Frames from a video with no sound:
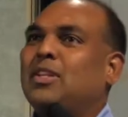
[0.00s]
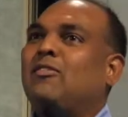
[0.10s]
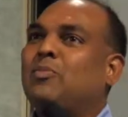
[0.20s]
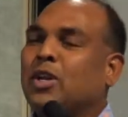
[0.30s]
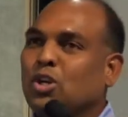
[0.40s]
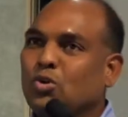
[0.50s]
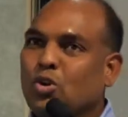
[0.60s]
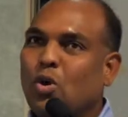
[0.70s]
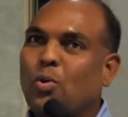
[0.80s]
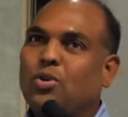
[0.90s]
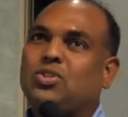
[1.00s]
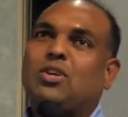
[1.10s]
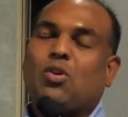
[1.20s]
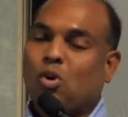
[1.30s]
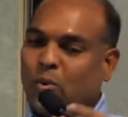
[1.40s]
They're developing new codes.
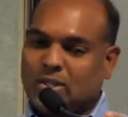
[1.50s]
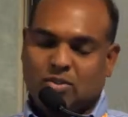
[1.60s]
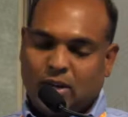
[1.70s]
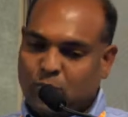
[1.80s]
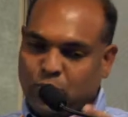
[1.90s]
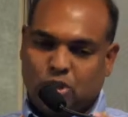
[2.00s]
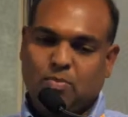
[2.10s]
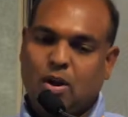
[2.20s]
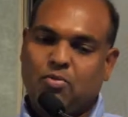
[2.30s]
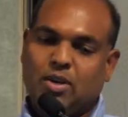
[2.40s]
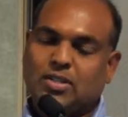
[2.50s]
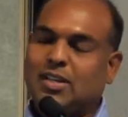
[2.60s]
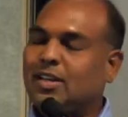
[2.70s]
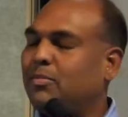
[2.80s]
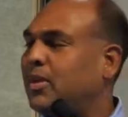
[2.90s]
They're always trying to push the boundaries a
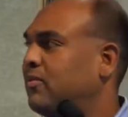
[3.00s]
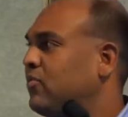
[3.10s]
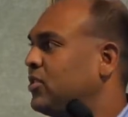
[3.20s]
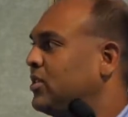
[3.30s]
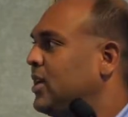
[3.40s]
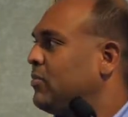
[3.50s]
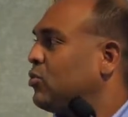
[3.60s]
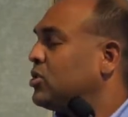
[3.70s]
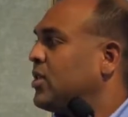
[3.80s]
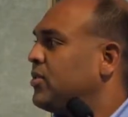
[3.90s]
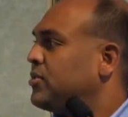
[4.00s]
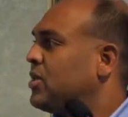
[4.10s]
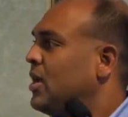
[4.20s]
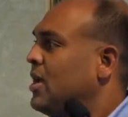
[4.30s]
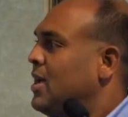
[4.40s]
little bit further than most others.
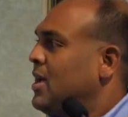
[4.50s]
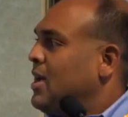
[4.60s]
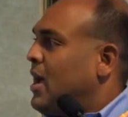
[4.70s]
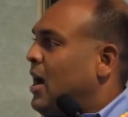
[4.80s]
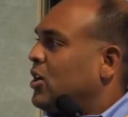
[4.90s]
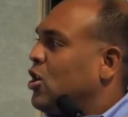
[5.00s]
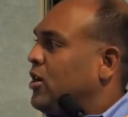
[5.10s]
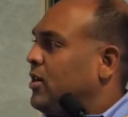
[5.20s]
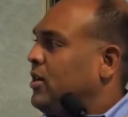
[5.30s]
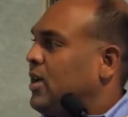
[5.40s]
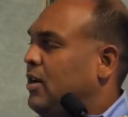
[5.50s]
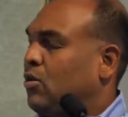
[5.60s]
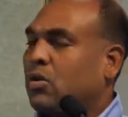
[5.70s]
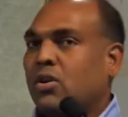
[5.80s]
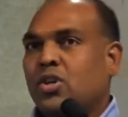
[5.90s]
Argonne and
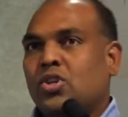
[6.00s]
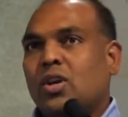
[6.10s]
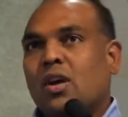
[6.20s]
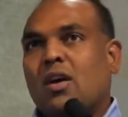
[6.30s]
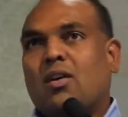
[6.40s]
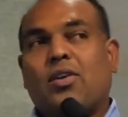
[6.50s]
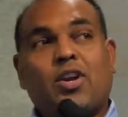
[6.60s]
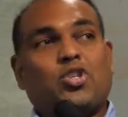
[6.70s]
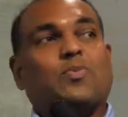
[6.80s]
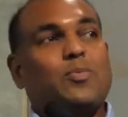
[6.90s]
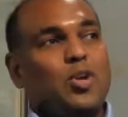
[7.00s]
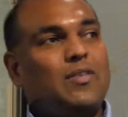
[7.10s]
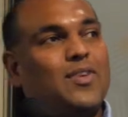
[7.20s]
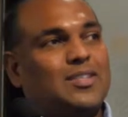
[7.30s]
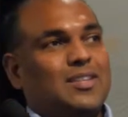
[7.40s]
Oak Ridge are leadership
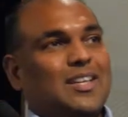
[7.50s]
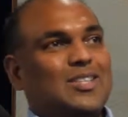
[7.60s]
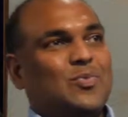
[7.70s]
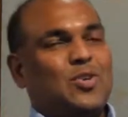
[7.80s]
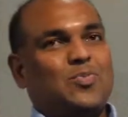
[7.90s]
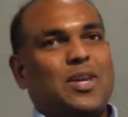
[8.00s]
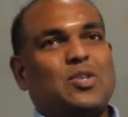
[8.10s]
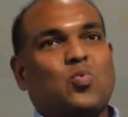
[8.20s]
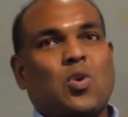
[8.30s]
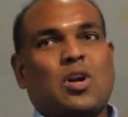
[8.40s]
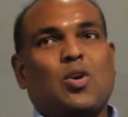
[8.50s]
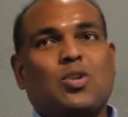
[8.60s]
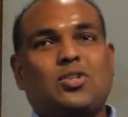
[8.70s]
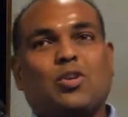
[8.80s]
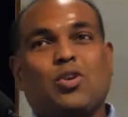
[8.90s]
computing facilities, which means
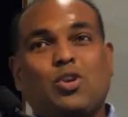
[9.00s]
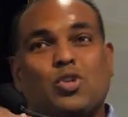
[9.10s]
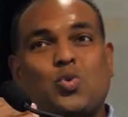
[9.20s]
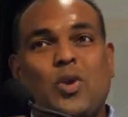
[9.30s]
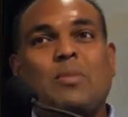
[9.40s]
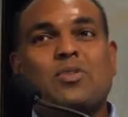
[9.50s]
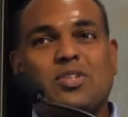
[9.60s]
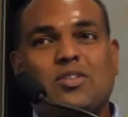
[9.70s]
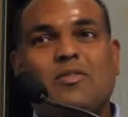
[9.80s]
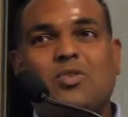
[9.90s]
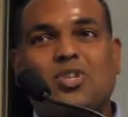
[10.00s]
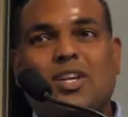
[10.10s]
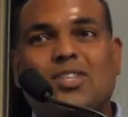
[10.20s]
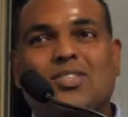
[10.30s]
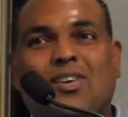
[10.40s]
workloads that could use 20% of the
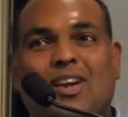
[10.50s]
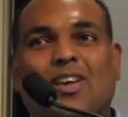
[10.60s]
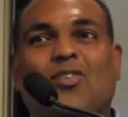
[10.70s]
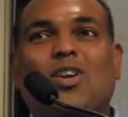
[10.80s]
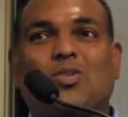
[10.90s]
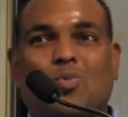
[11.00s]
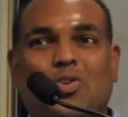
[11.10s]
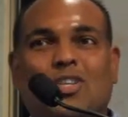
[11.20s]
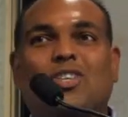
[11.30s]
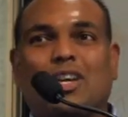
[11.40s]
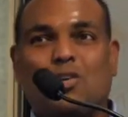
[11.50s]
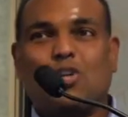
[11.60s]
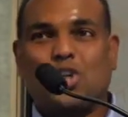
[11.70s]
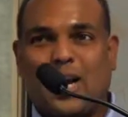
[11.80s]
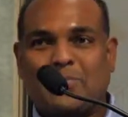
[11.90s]
machines are encouraged more than single node
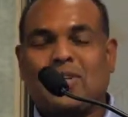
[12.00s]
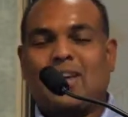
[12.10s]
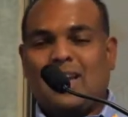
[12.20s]
jobs.